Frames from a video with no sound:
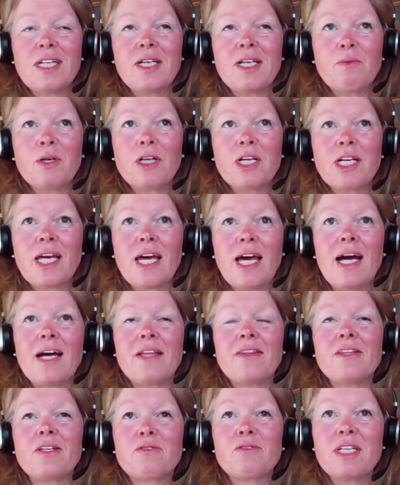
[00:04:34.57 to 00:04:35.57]
work
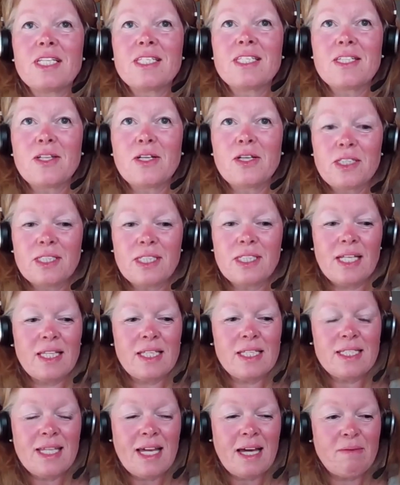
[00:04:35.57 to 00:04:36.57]
and the research at
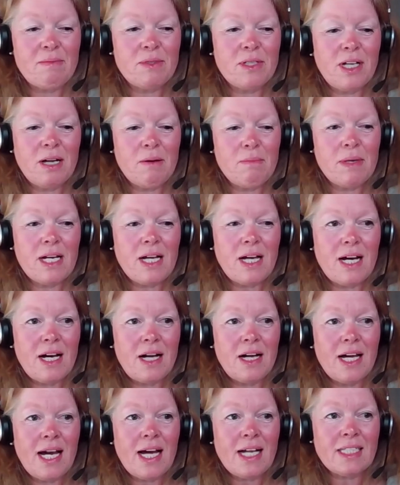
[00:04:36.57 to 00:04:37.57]
the same time,
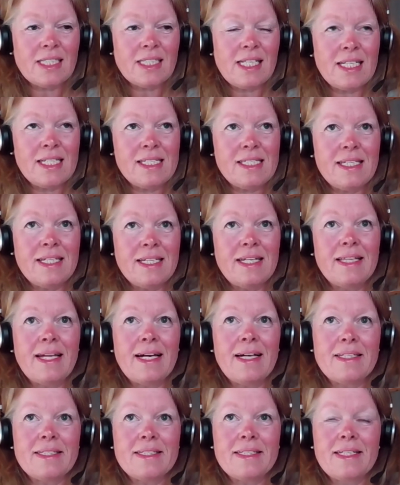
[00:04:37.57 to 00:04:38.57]
I actually see
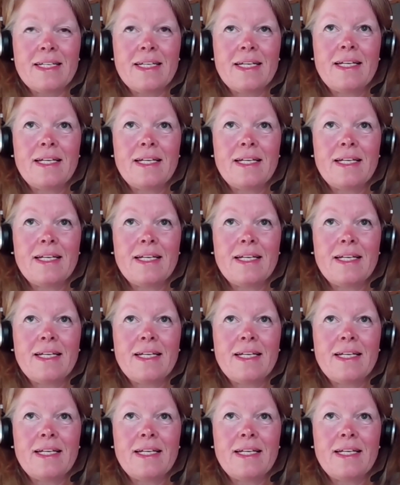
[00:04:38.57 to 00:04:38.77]
that